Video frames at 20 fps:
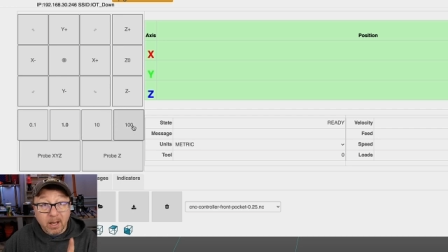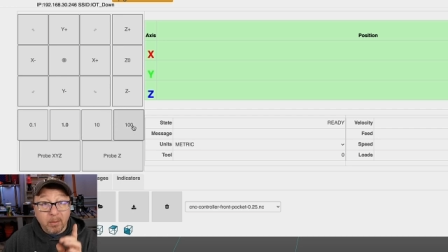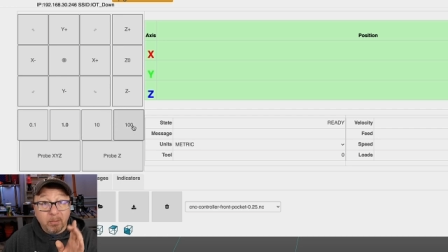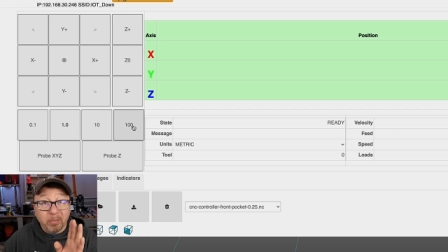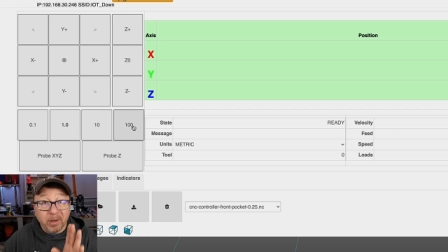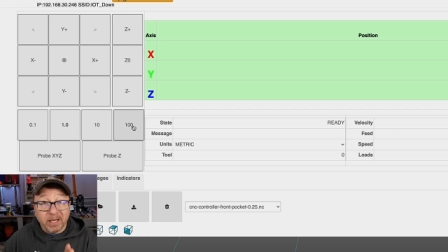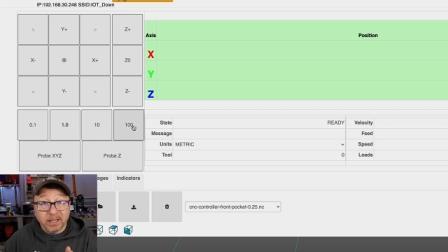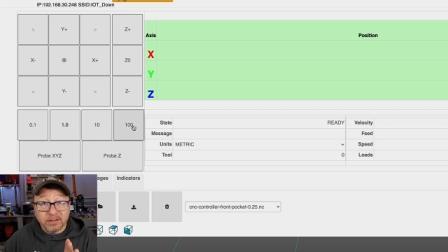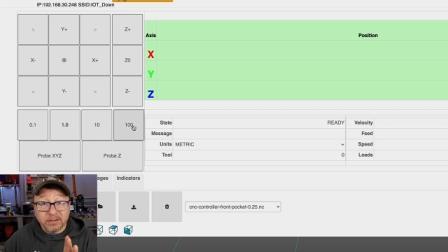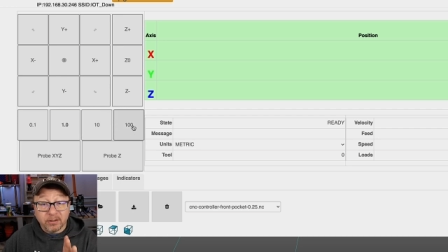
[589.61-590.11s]

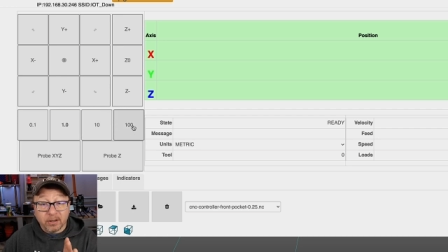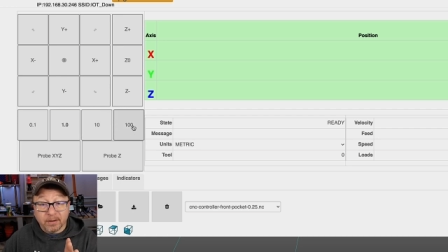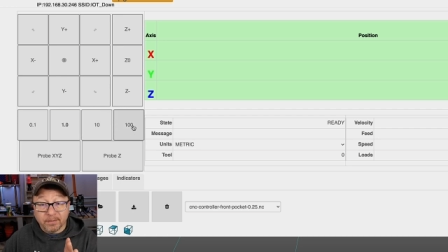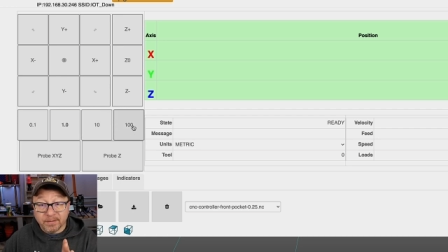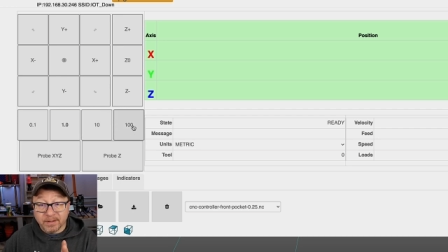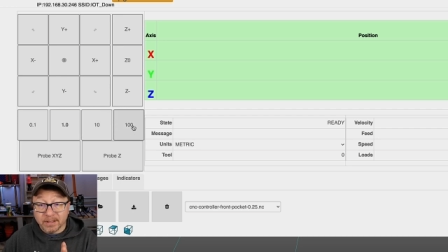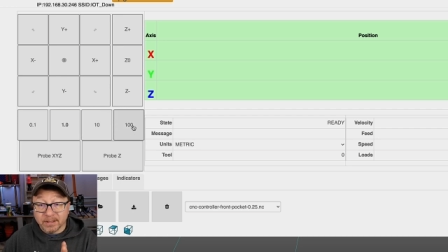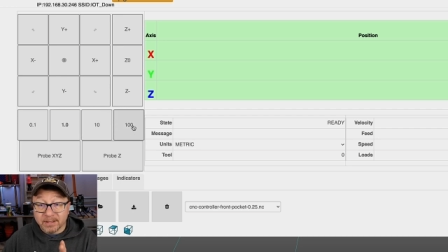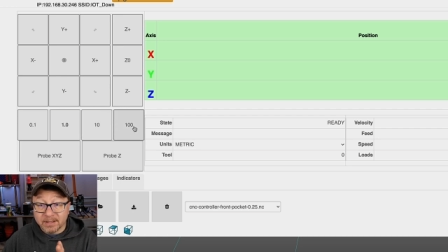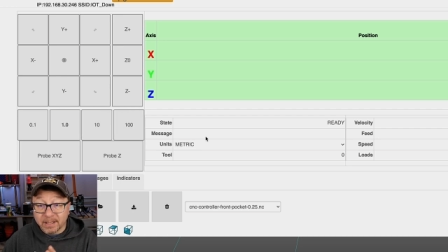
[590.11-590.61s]
based off
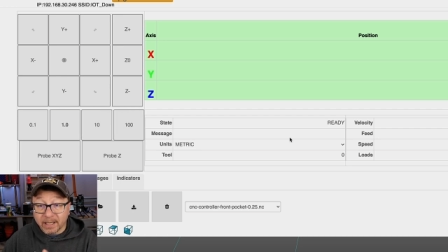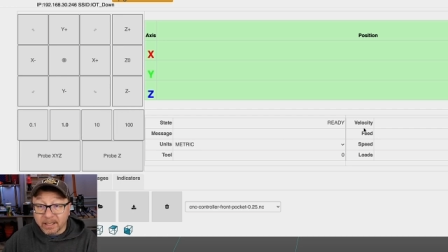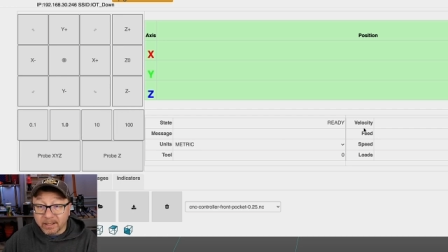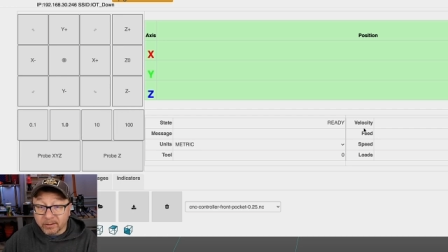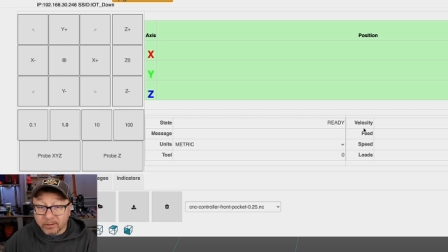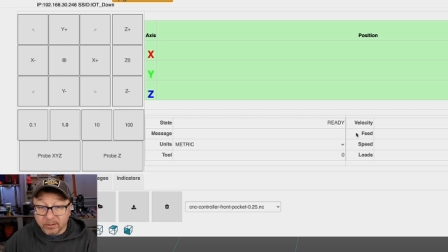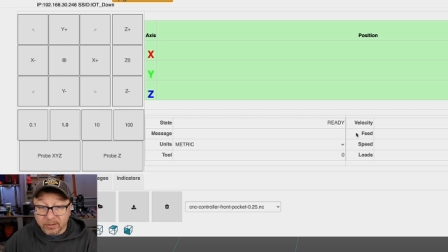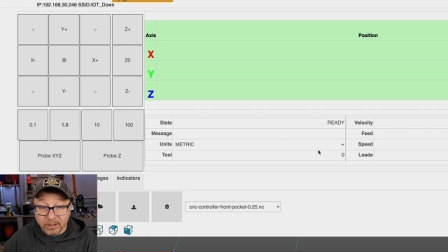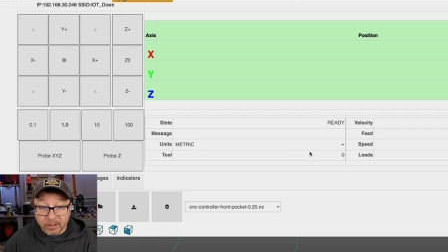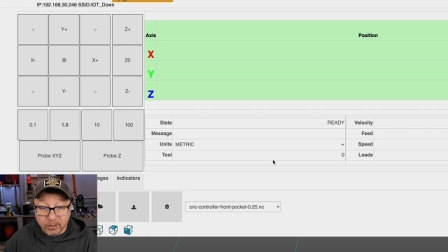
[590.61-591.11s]
the
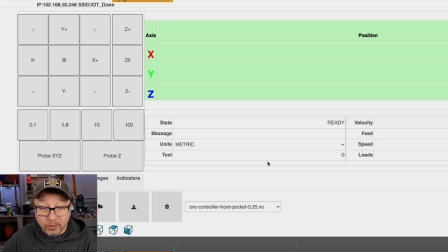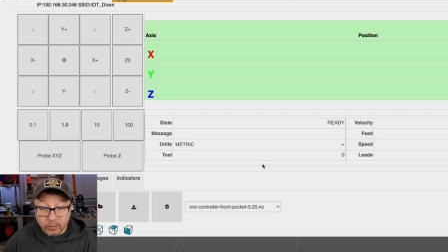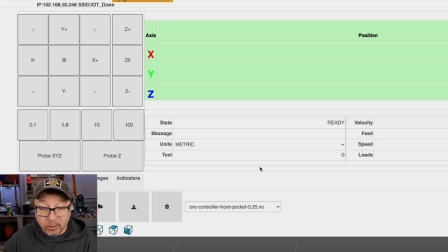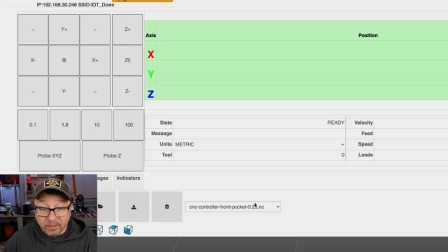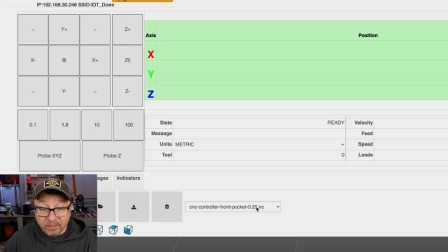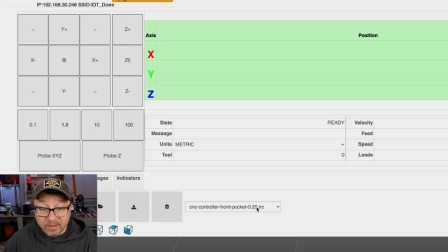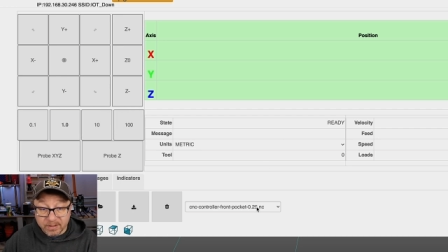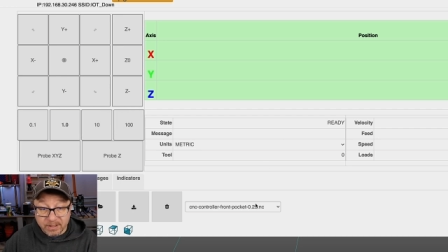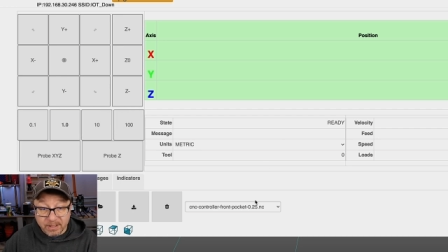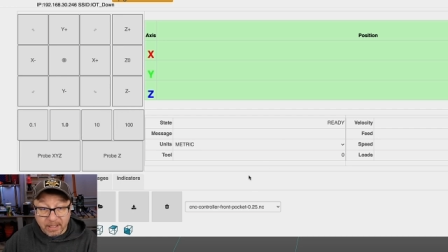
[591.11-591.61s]
scale that you
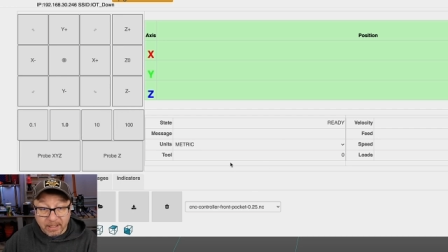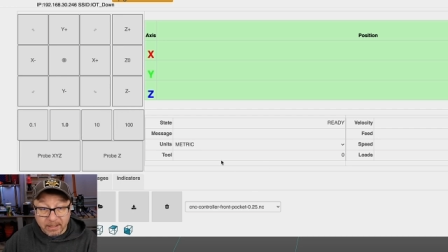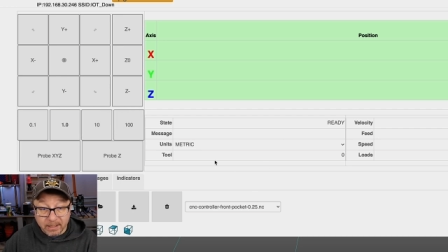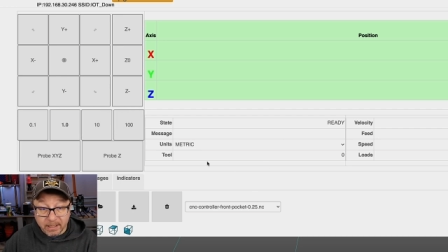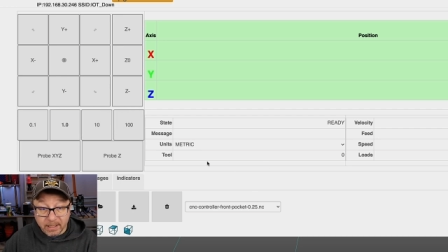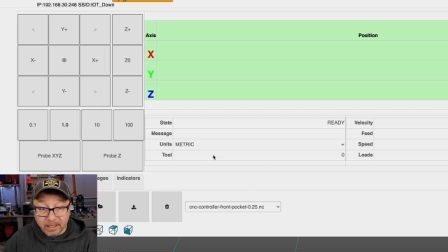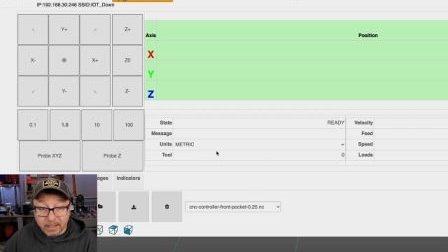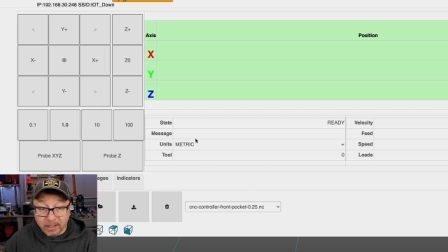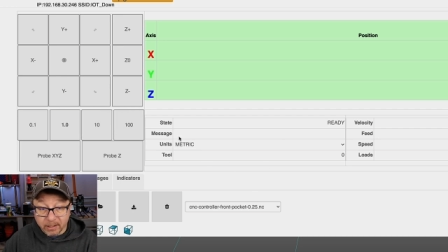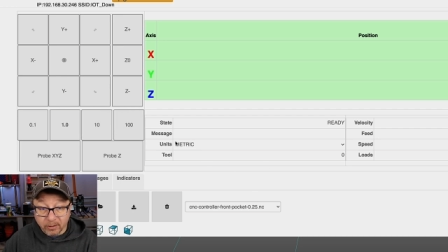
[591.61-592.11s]
have set
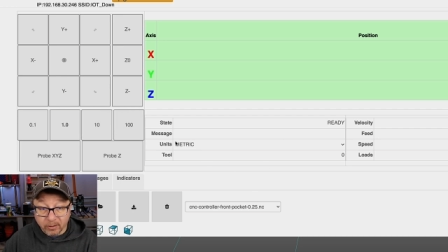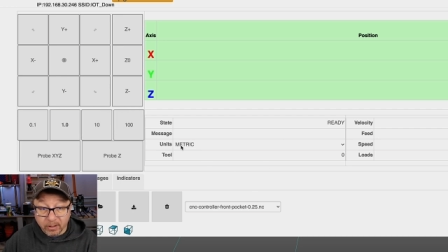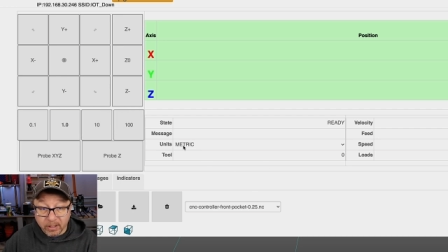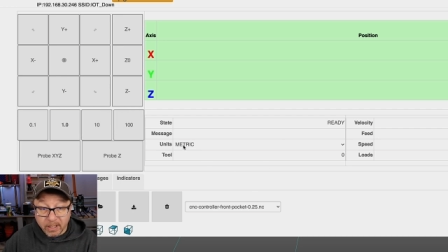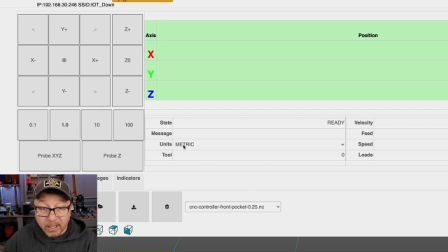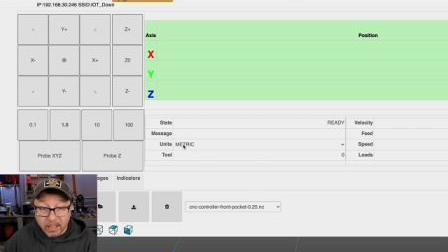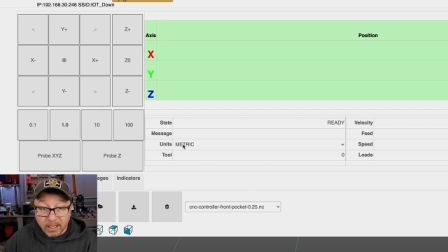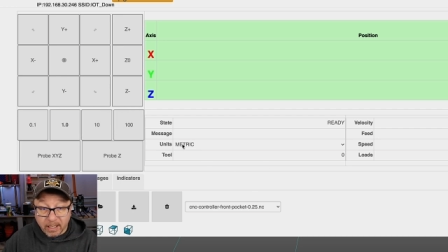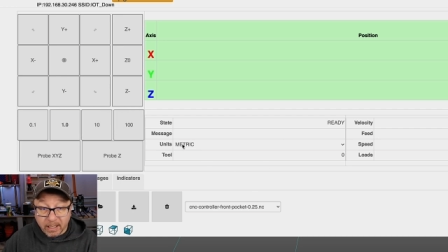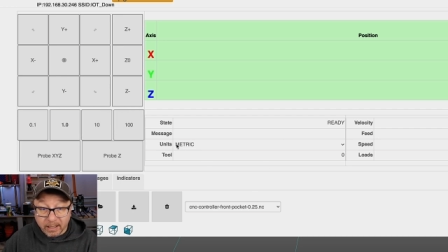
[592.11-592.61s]
here,
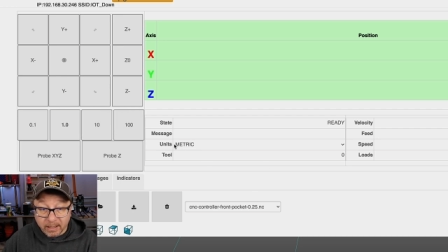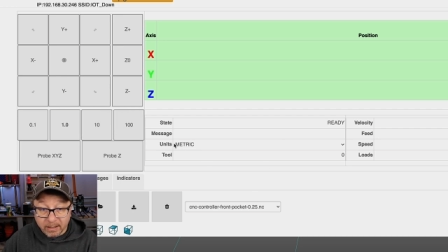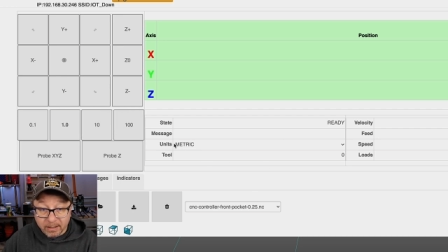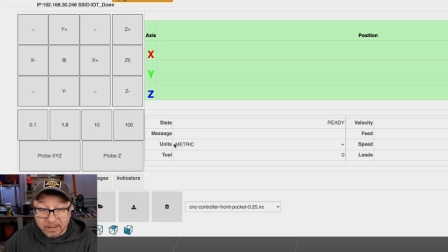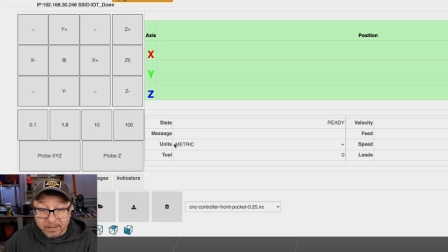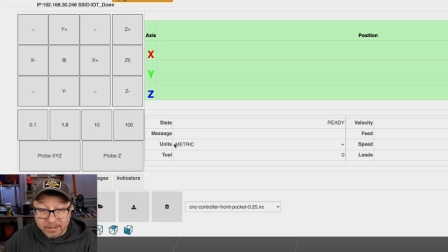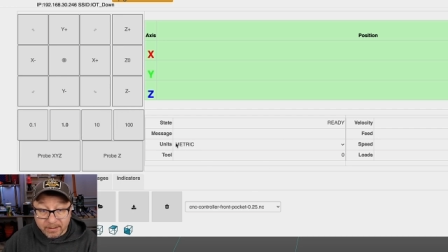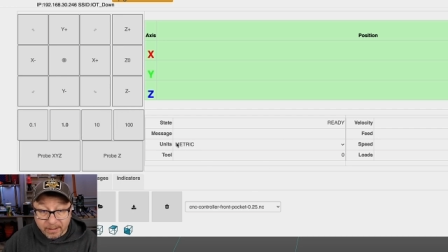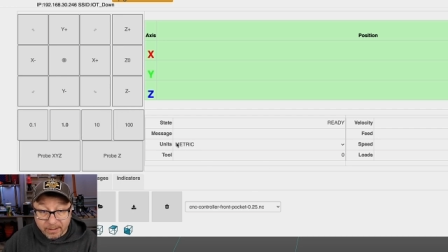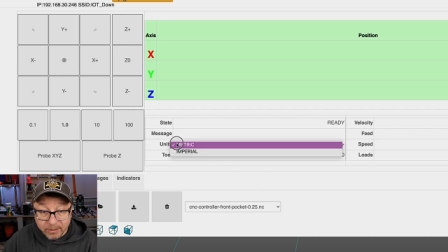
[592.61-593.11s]
and it
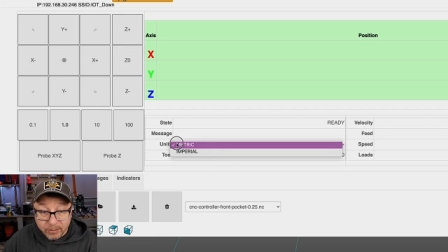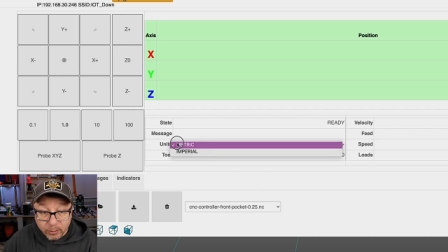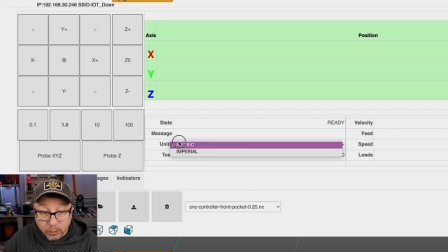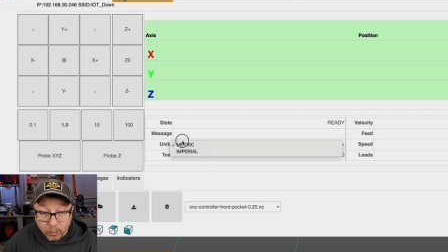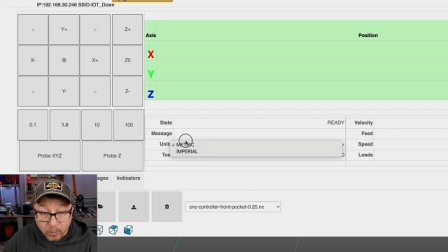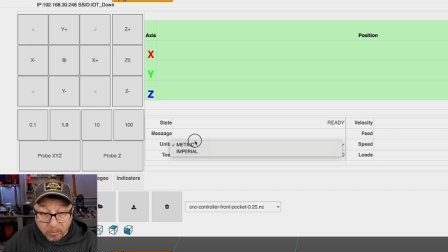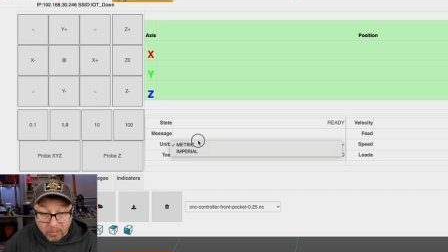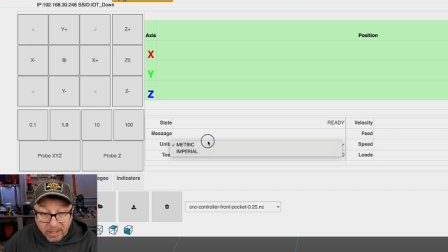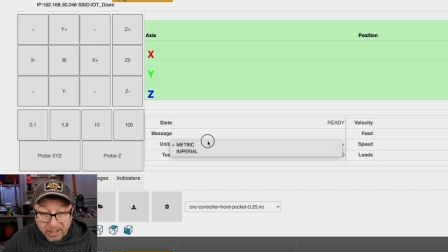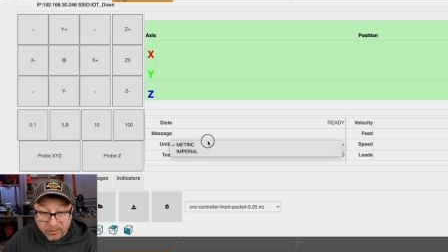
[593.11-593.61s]
is set to
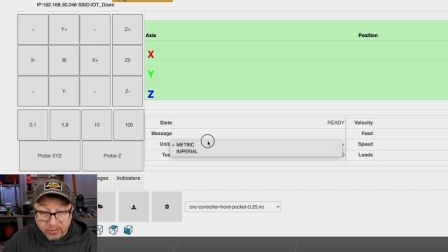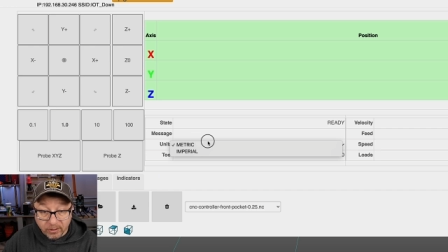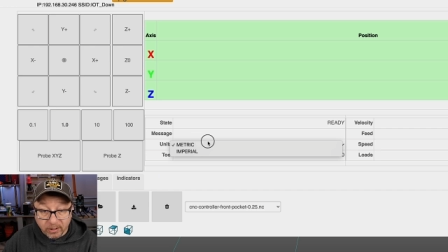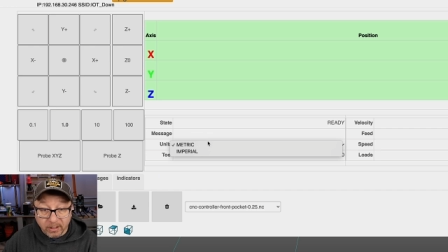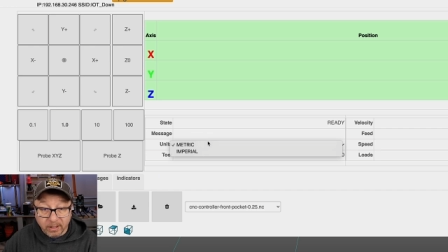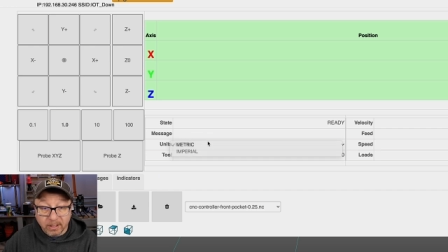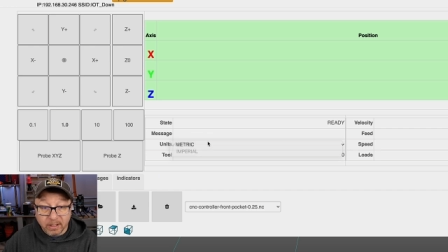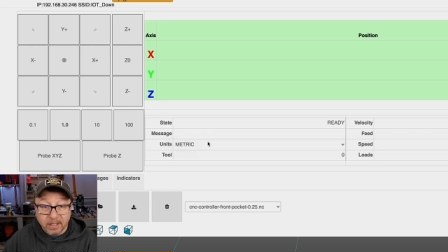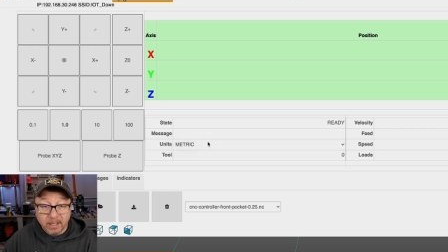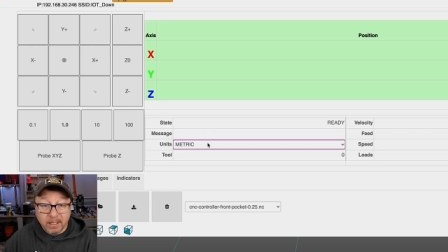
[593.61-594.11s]

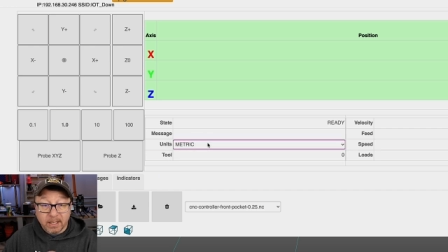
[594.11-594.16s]
metric.